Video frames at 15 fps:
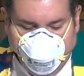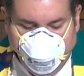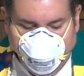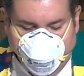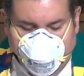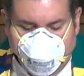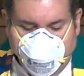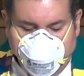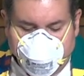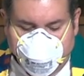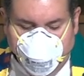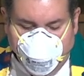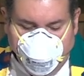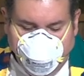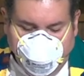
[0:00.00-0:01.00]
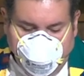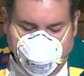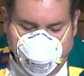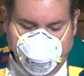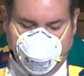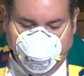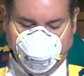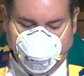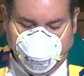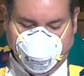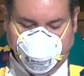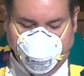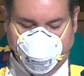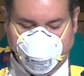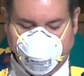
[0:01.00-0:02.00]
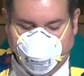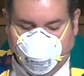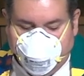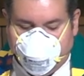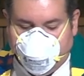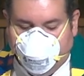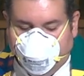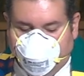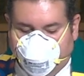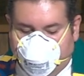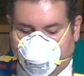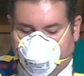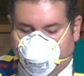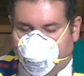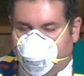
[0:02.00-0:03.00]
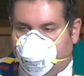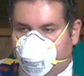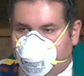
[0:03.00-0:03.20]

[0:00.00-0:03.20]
one much more in line with God's vision for the world.